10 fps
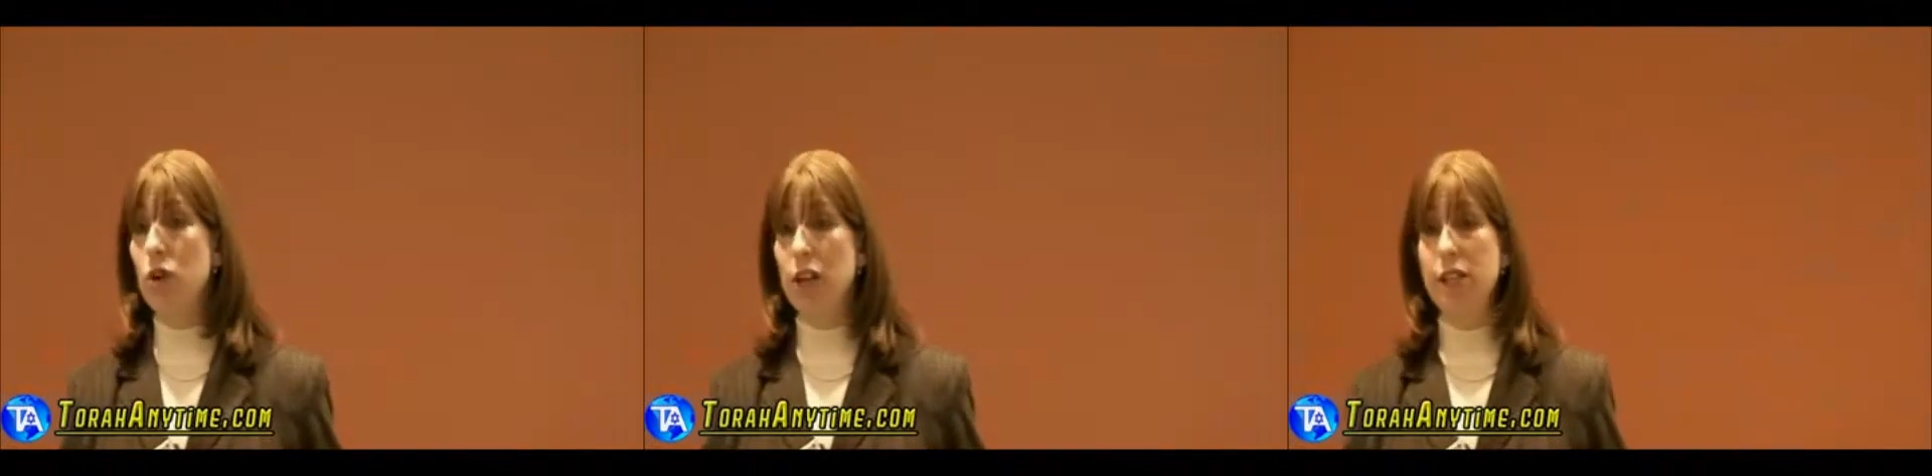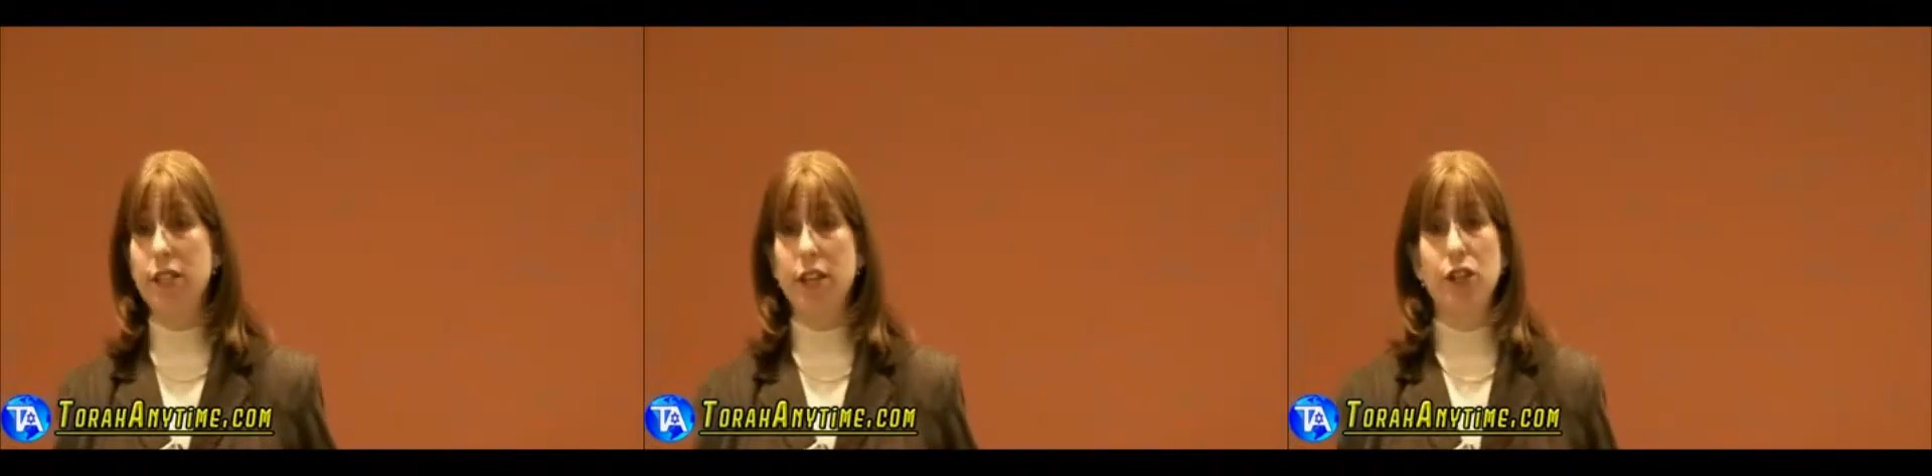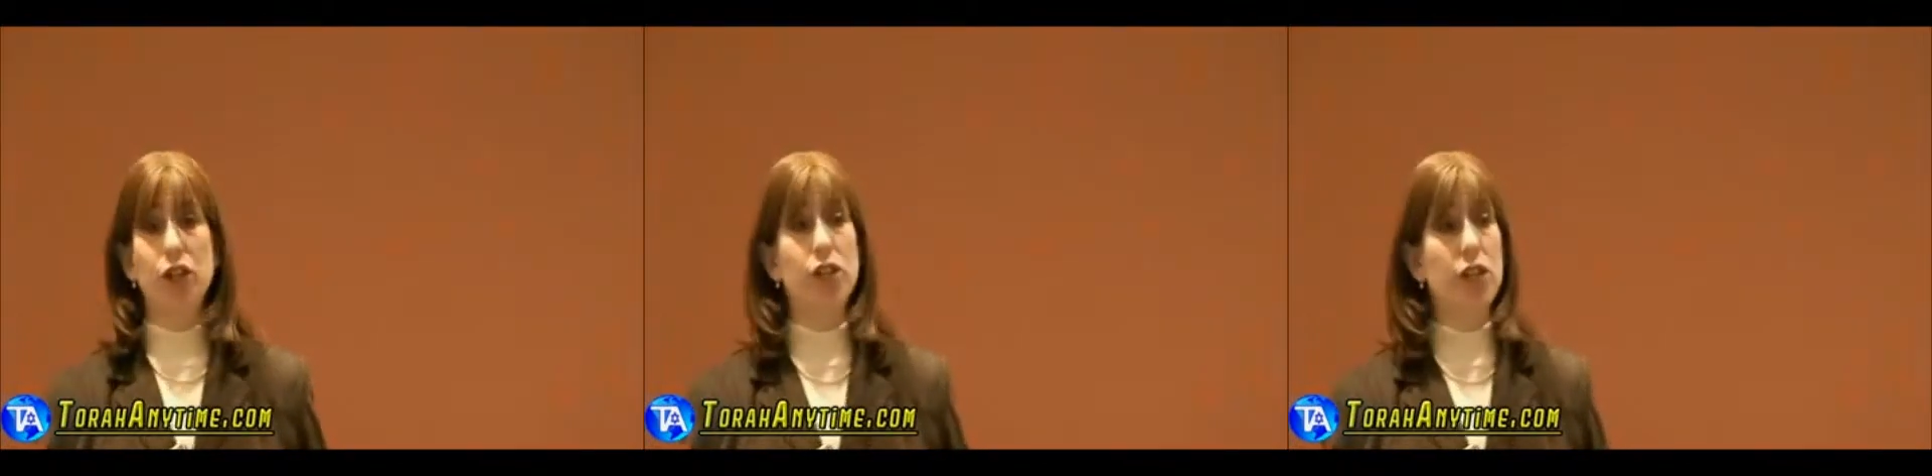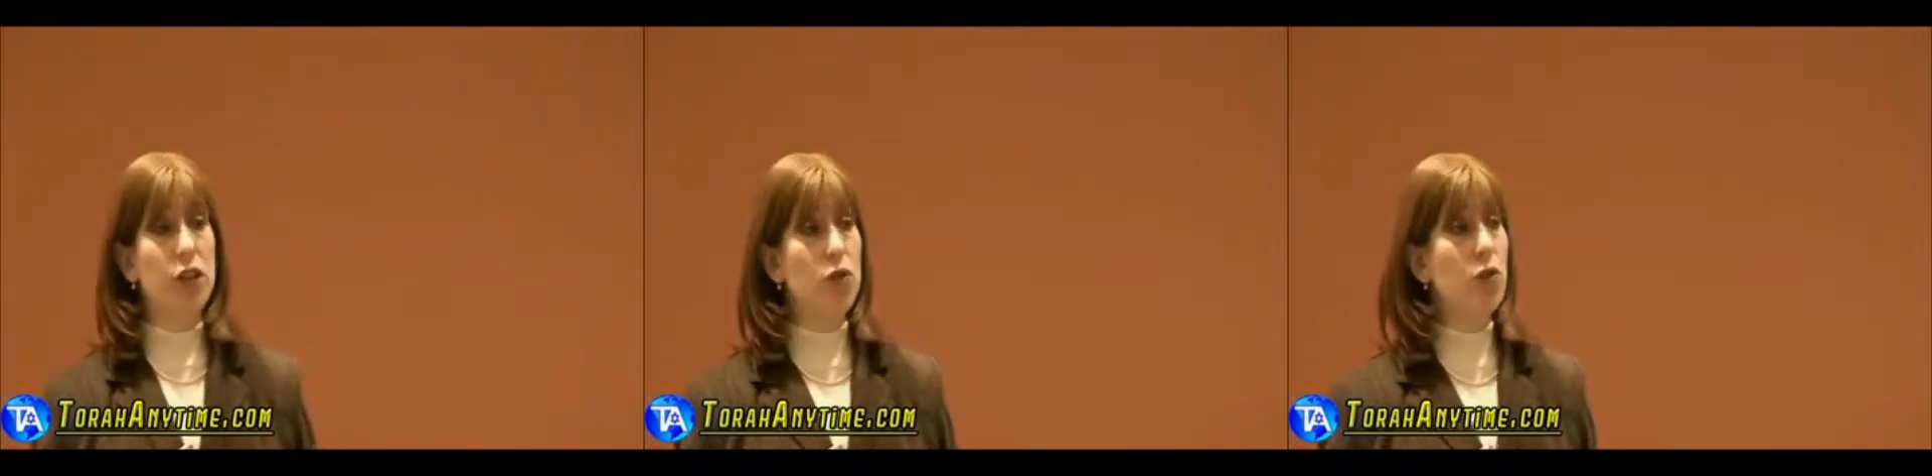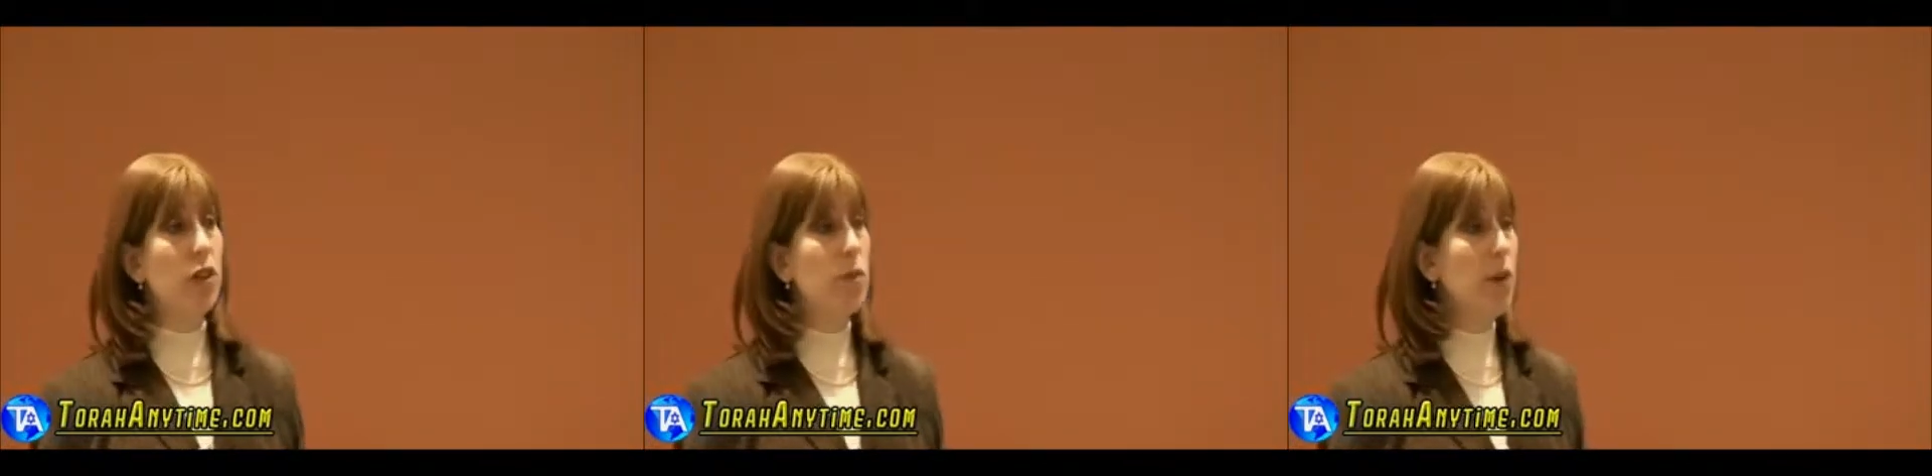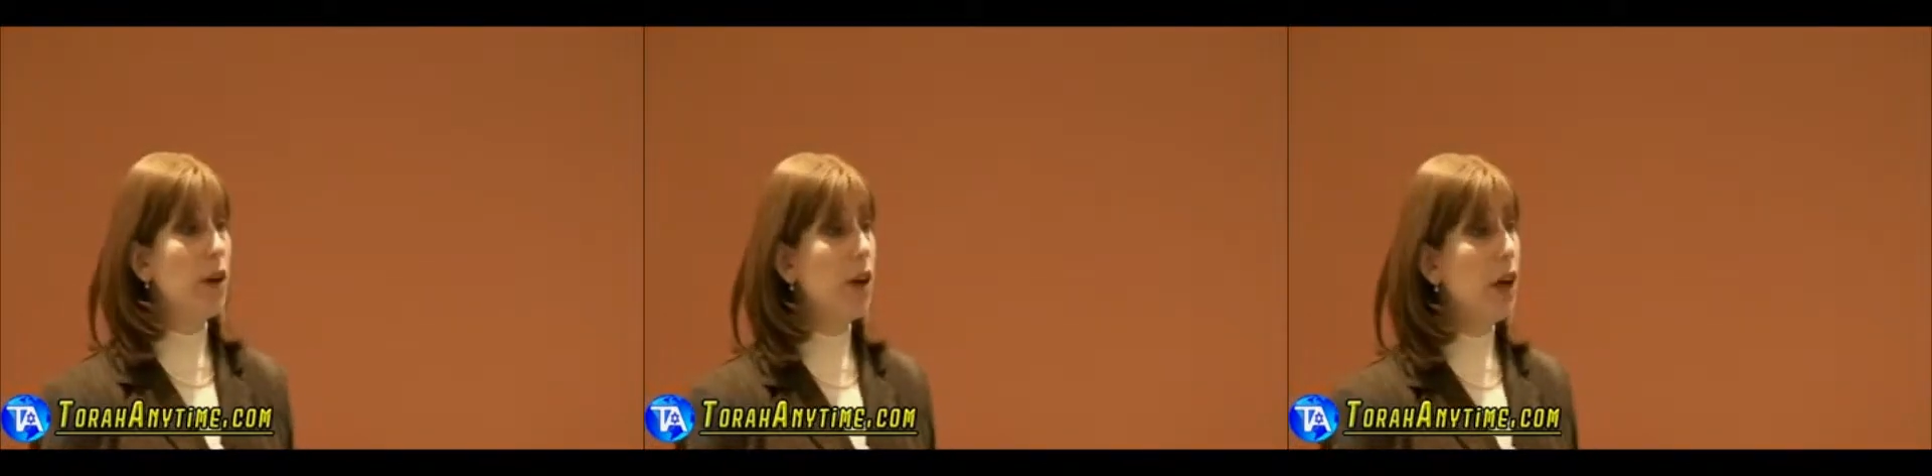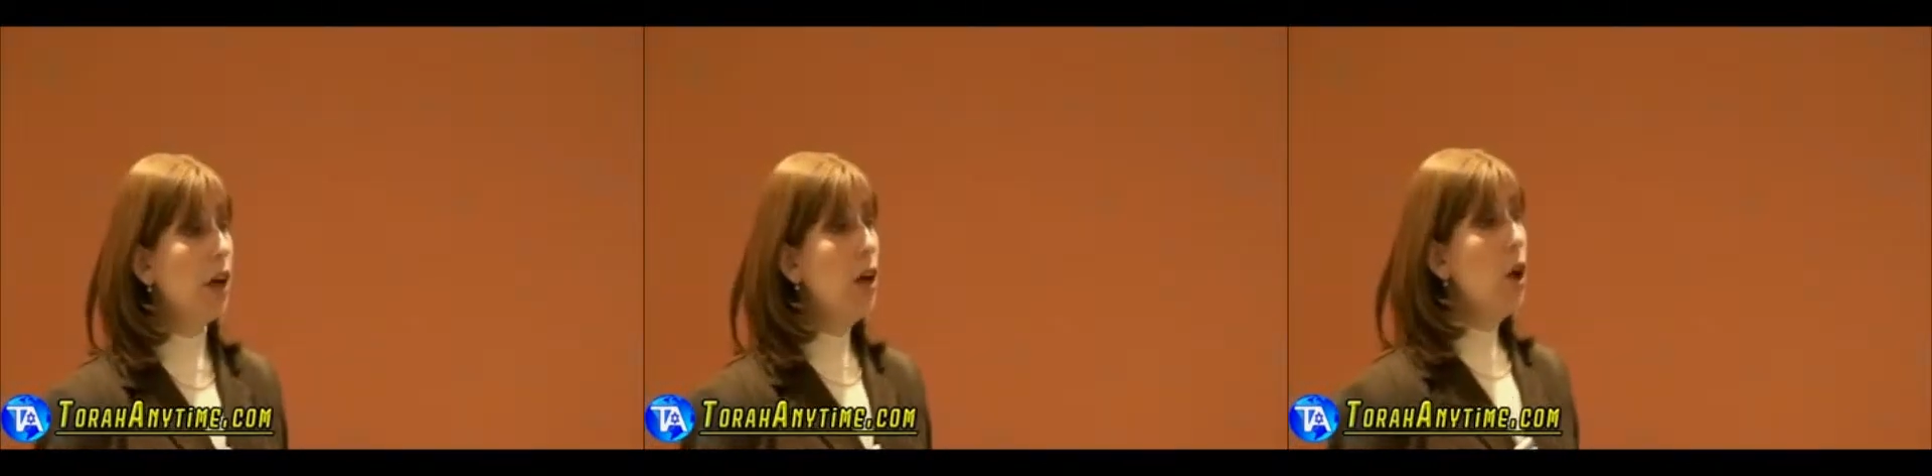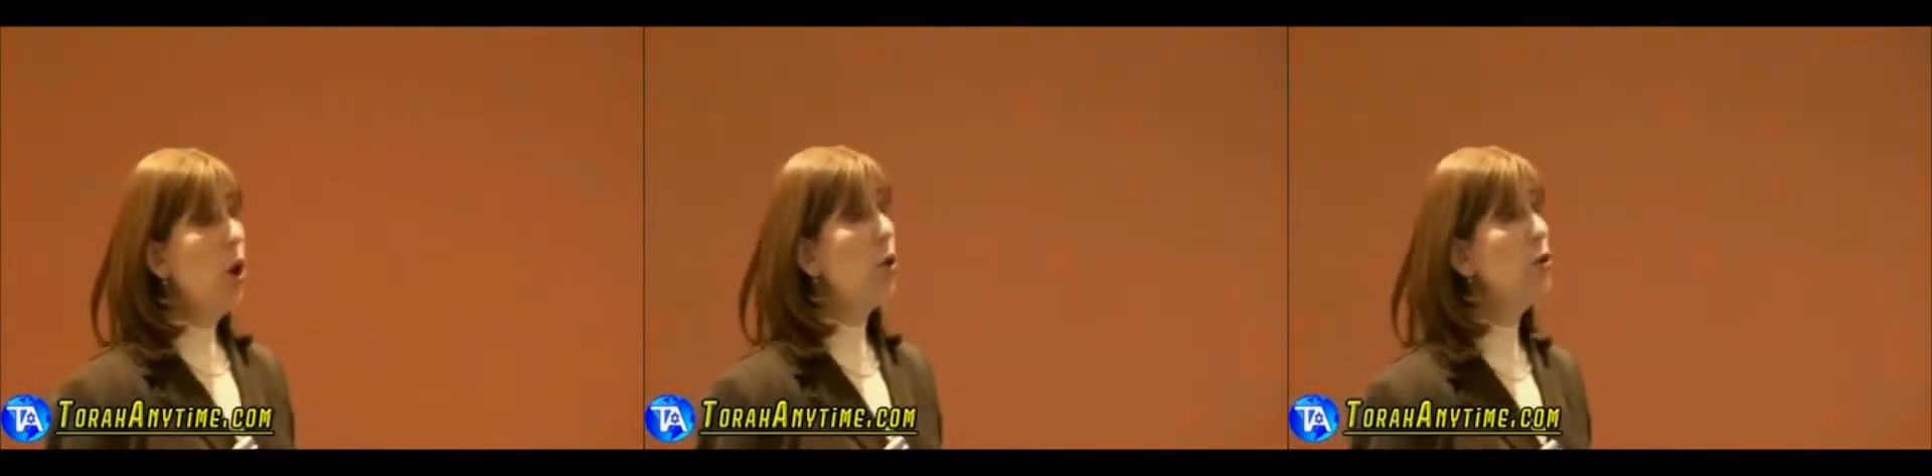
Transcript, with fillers: organizations in North America